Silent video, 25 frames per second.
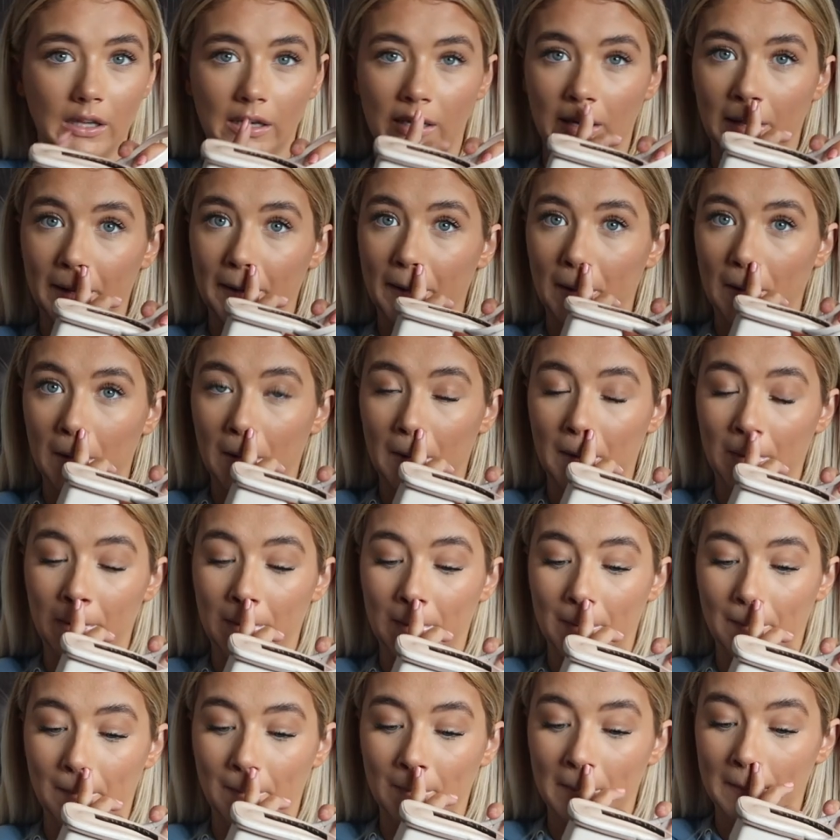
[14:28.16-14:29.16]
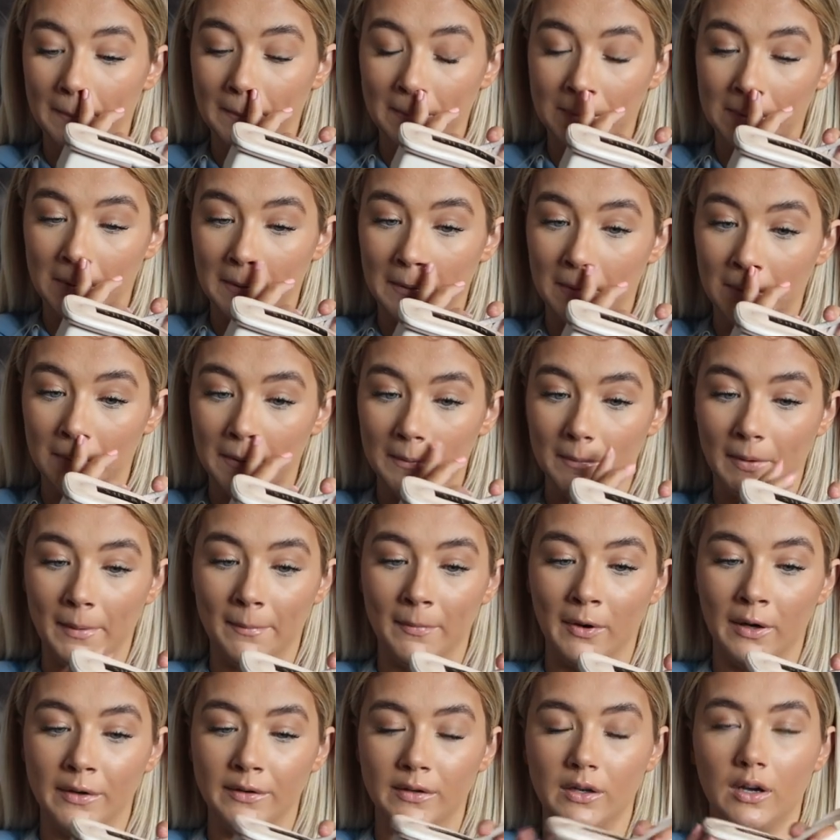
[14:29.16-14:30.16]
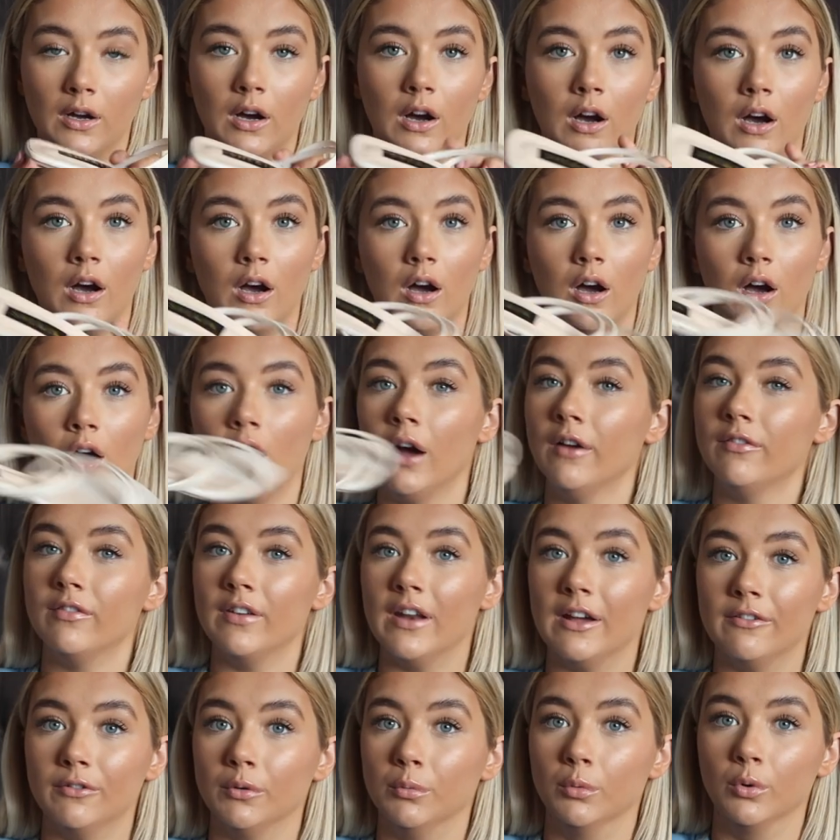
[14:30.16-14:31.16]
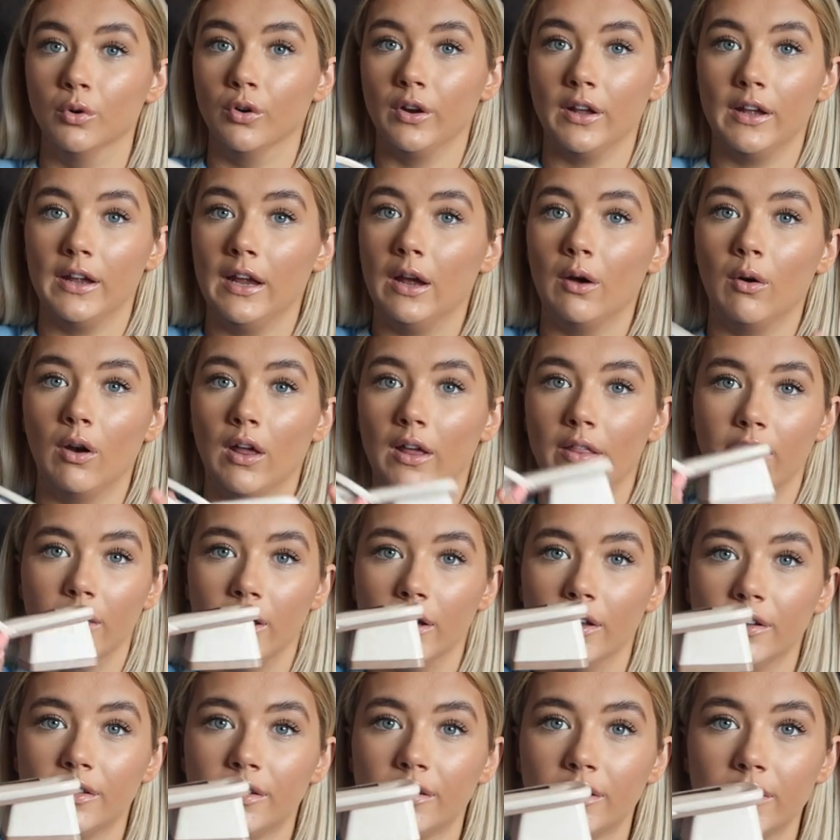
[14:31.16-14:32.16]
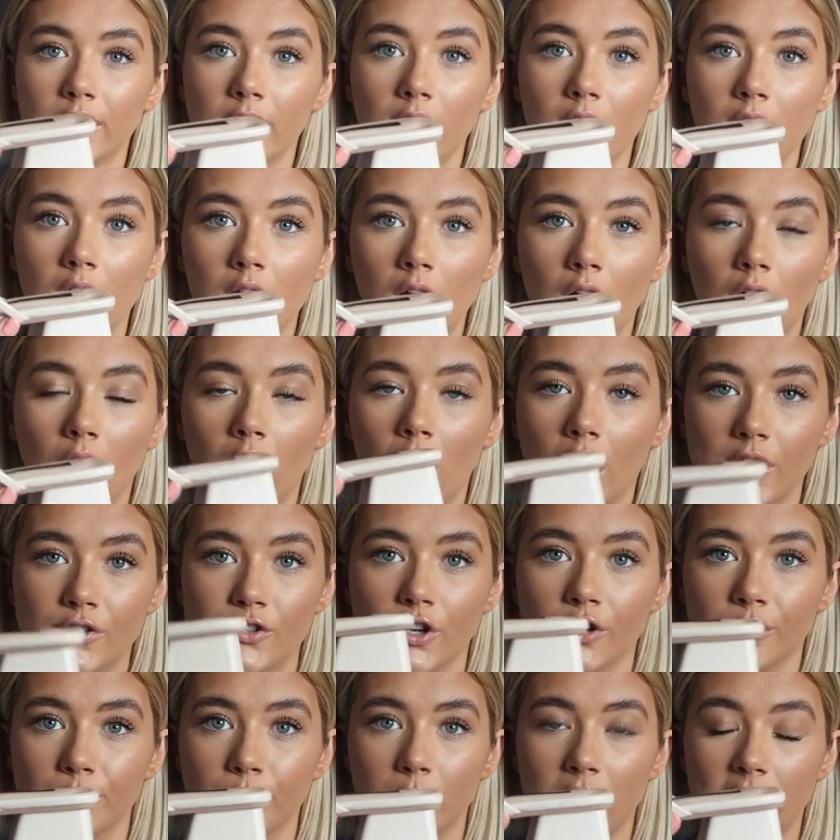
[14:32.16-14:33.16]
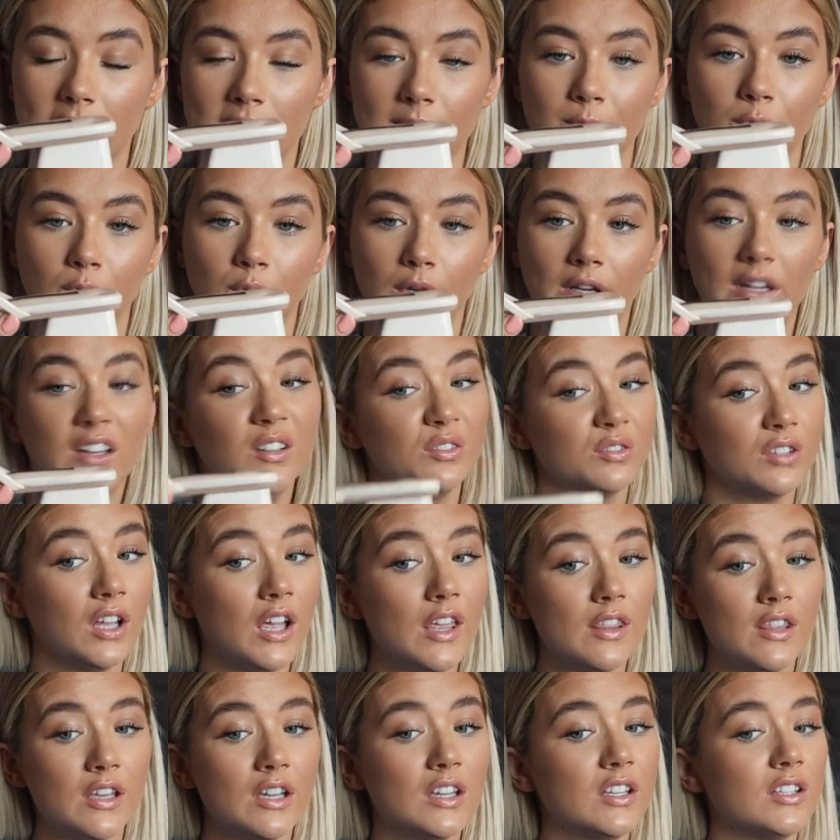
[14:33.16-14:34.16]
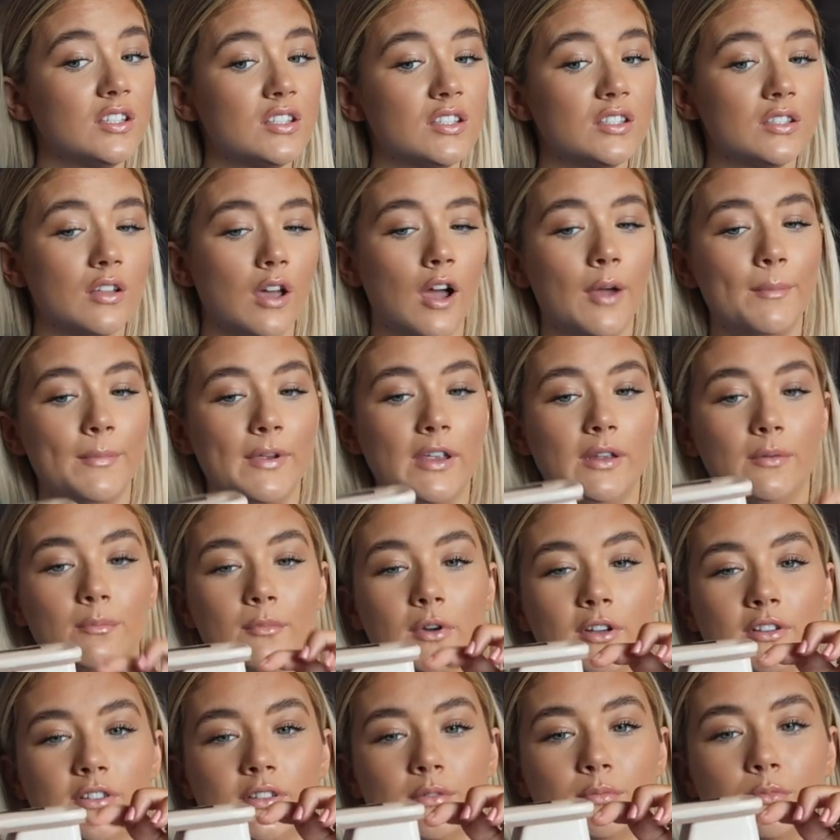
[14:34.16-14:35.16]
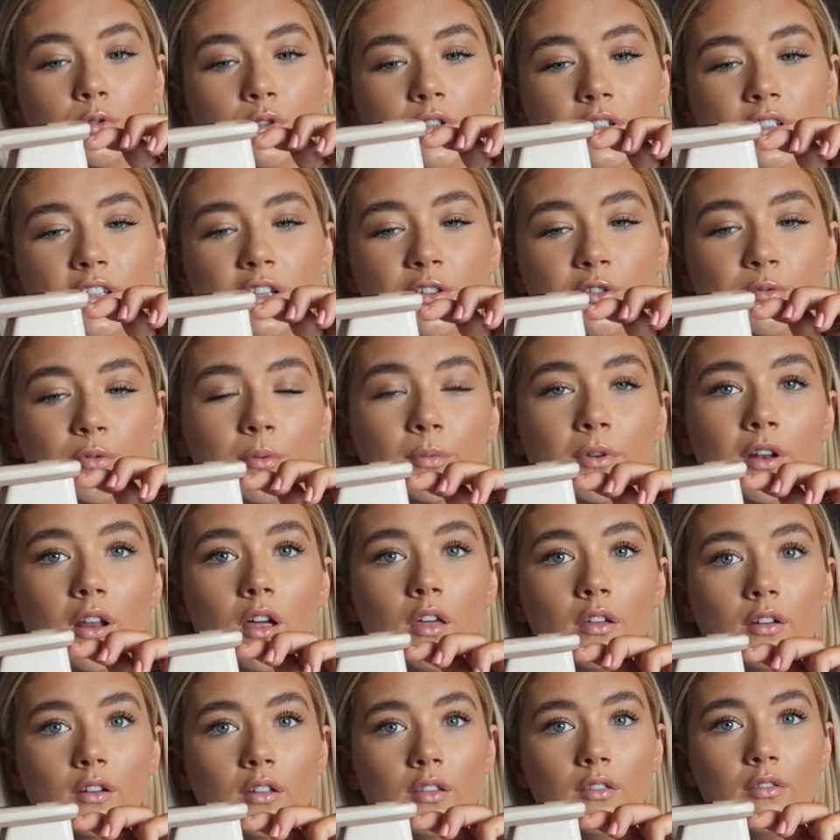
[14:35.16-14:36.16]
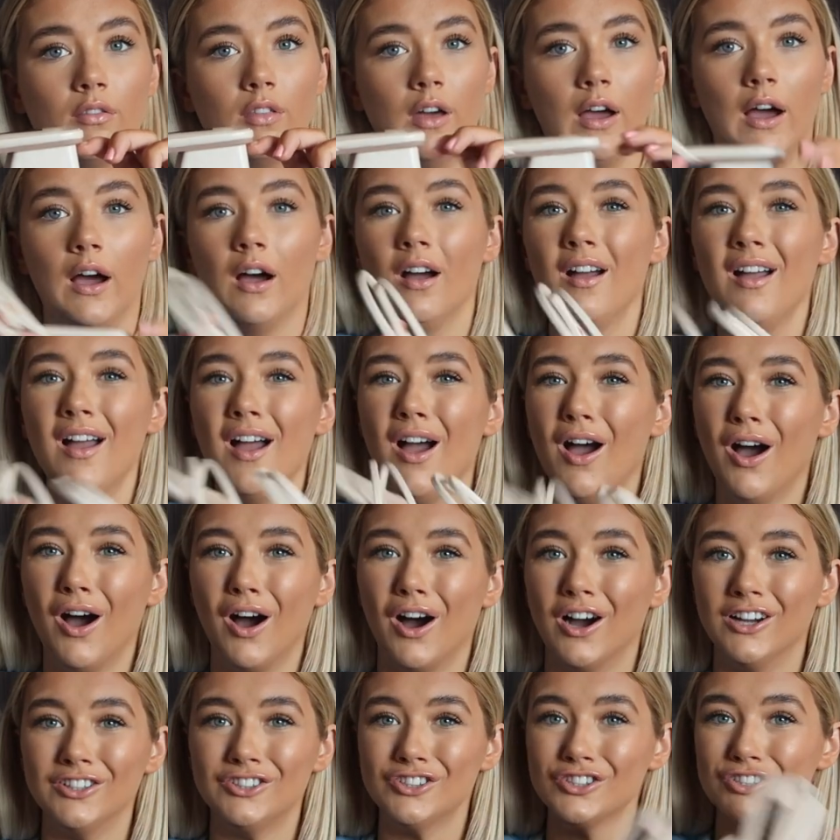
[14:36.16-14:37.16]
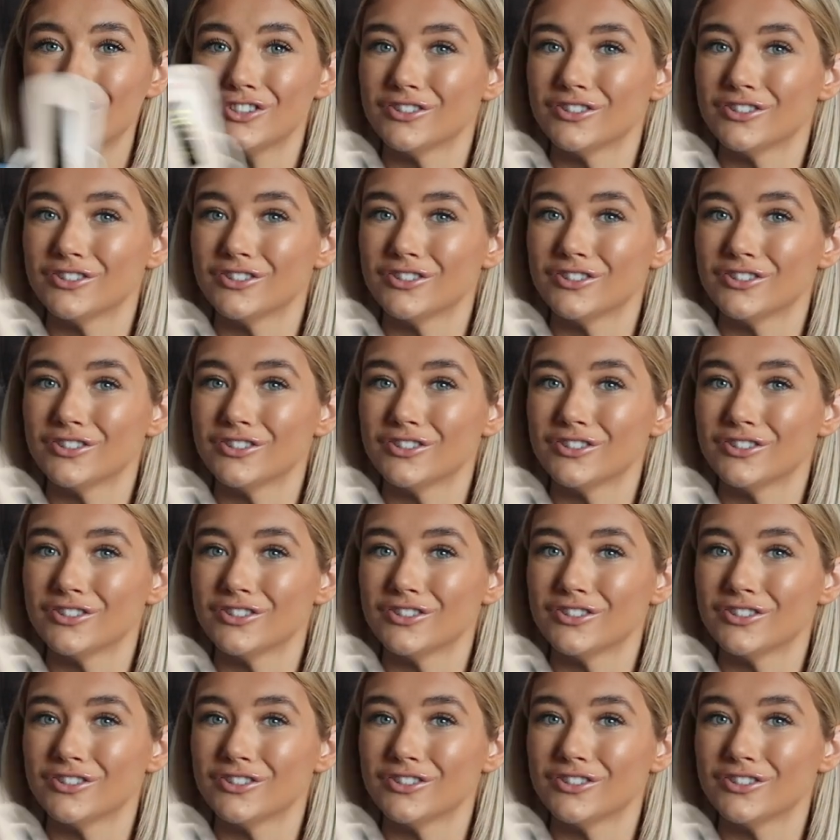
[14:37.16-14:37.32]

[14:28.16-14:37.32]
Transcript: Like, I don't know what was going through my mind. I've never worn a heel like this. I don't wear small heels like this. I mean, my smallest heels probably like that. I